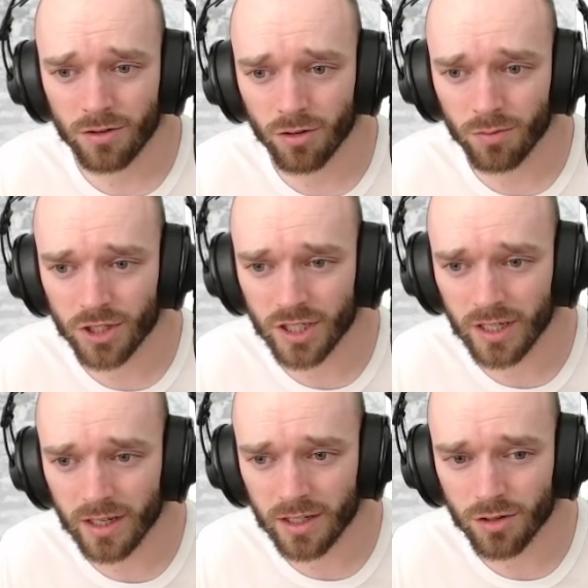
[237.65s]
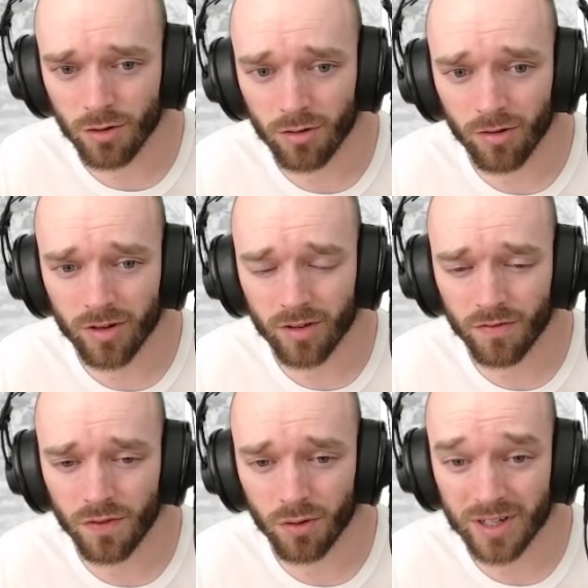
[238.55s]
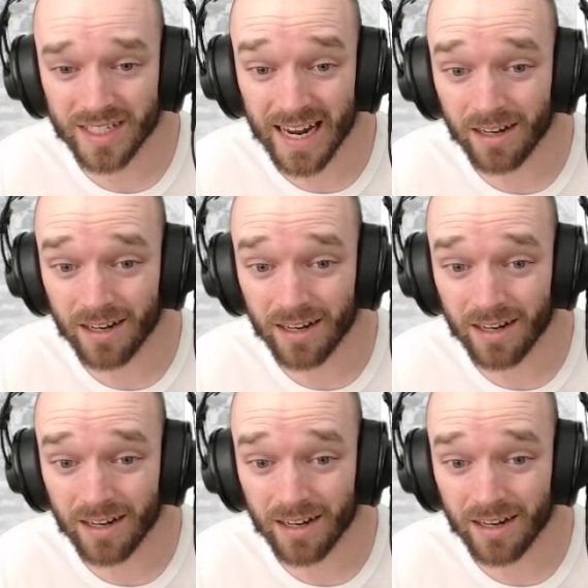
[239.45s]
Note machine guns no longer follow attack